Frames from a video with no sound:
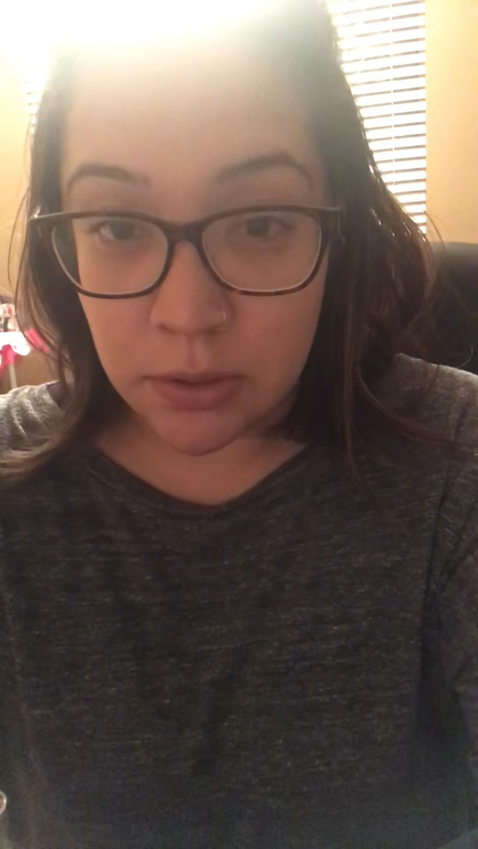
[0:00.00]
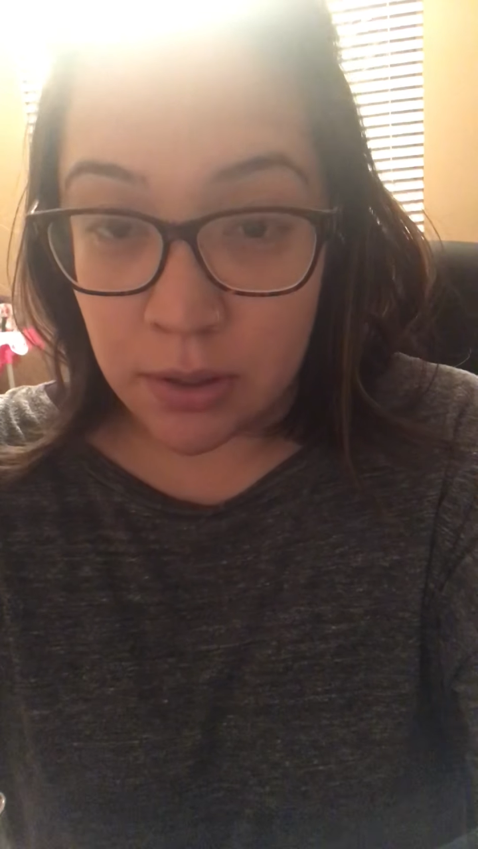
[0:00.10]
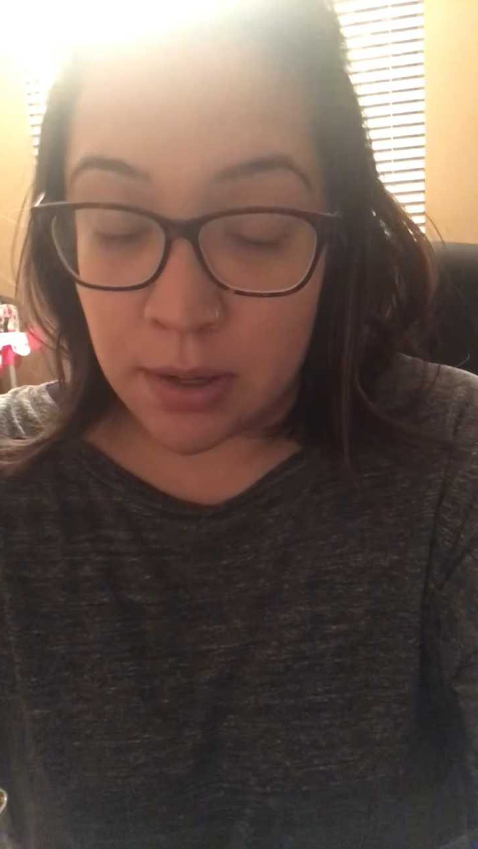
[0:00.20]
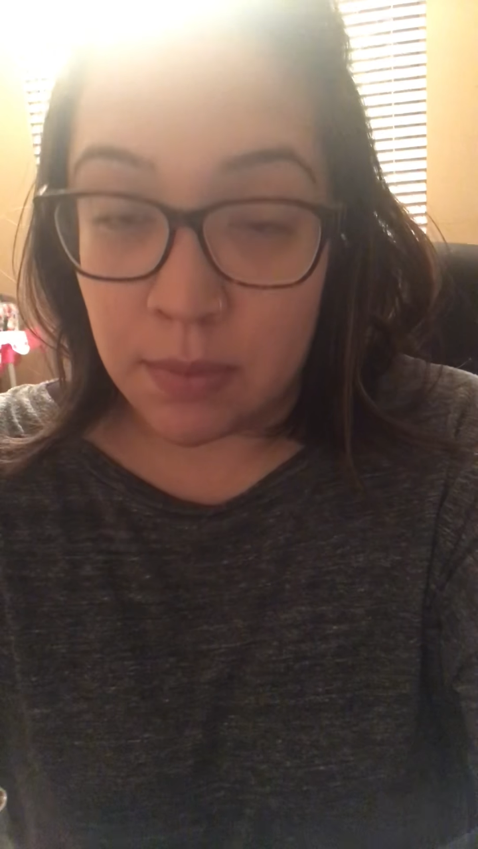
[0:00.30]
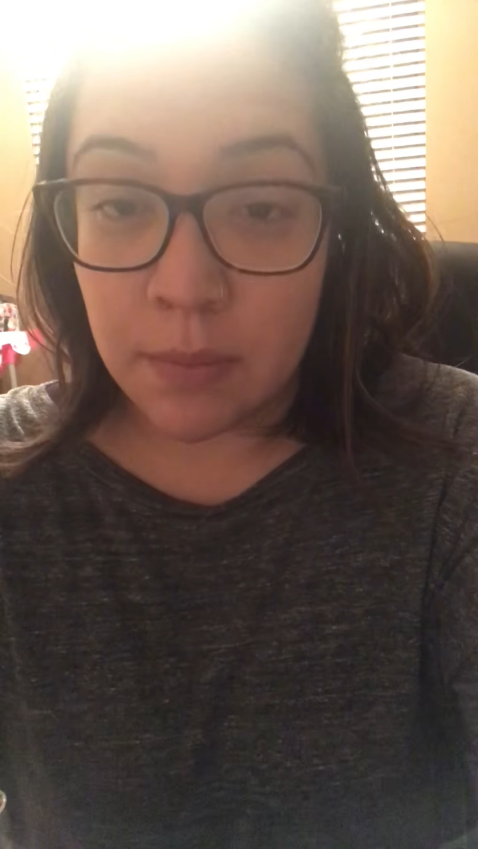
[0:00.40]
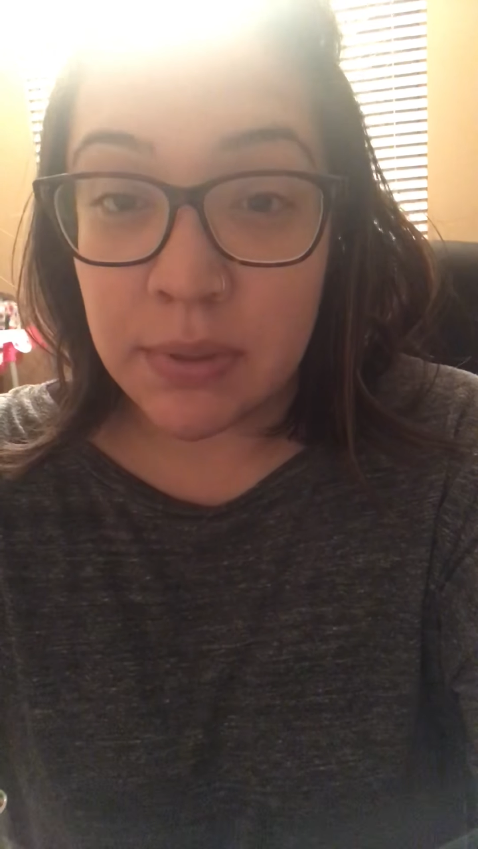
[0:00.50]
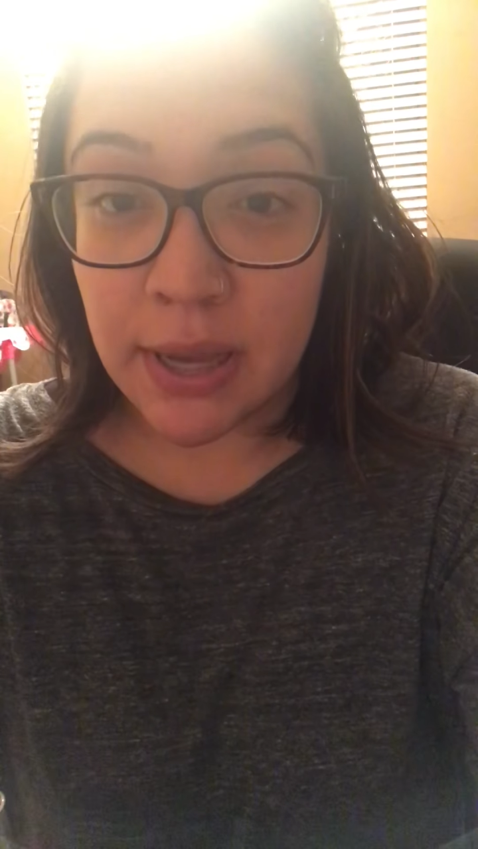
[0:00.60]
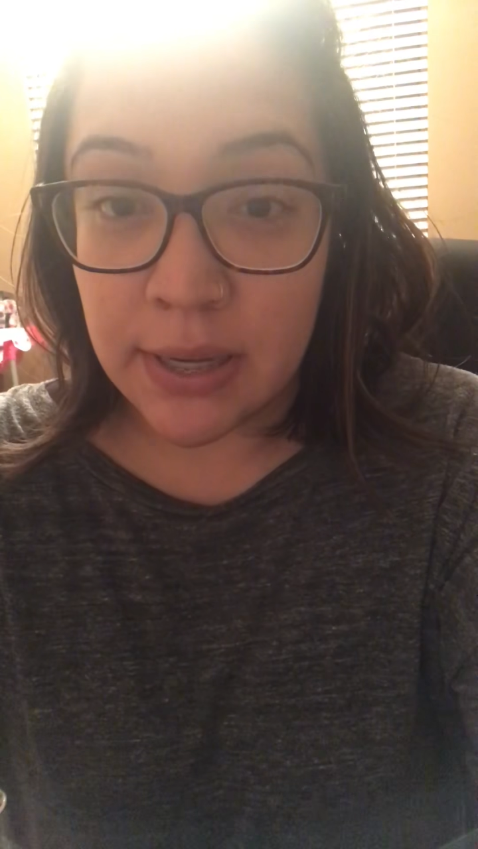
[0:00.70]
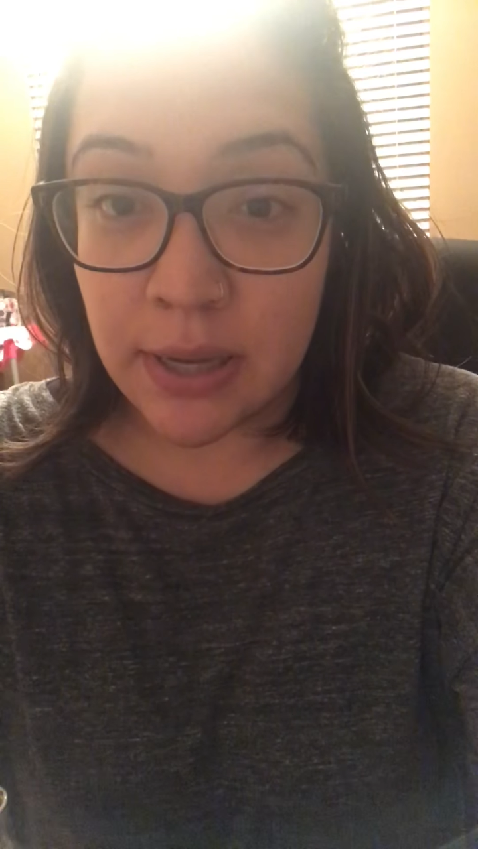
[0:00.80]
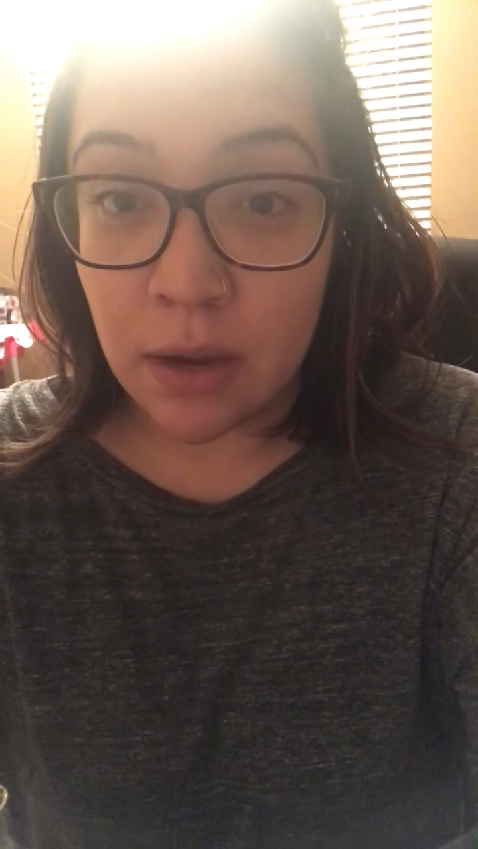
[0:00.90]
turn them
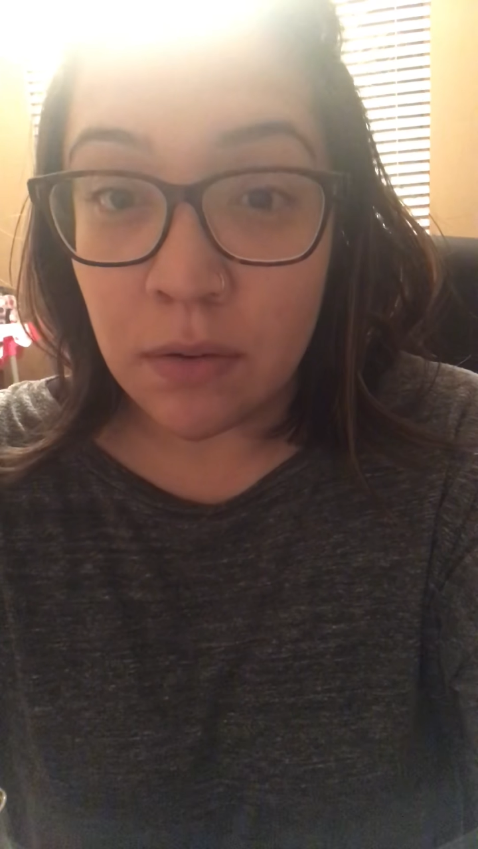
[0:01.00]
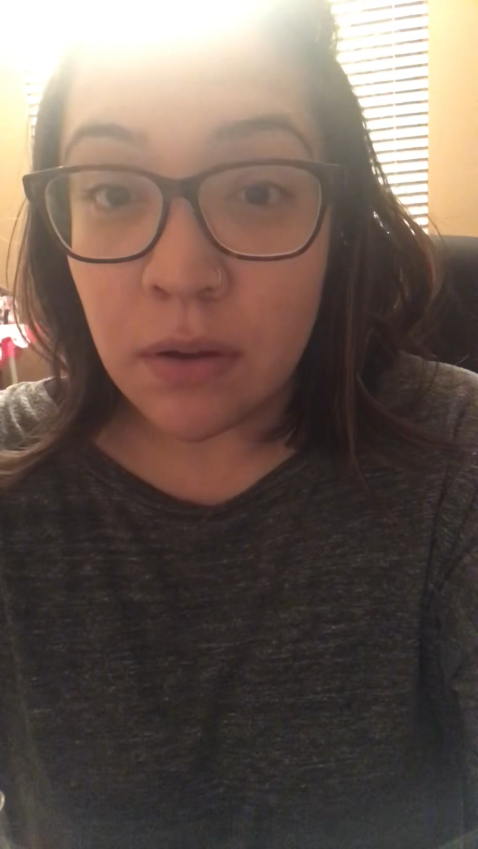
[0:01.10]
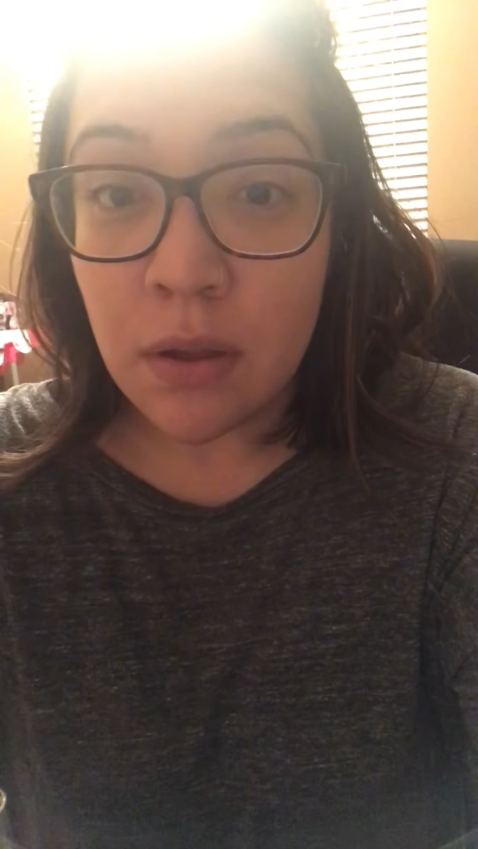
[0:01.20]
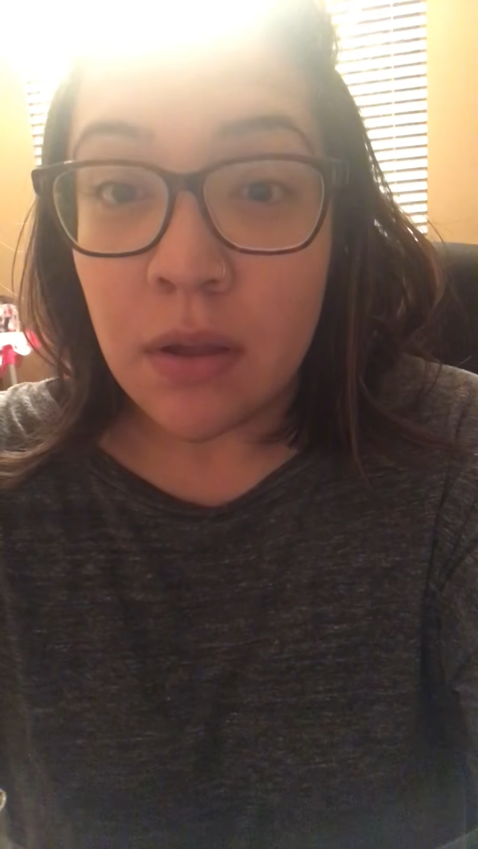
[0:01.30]
upside down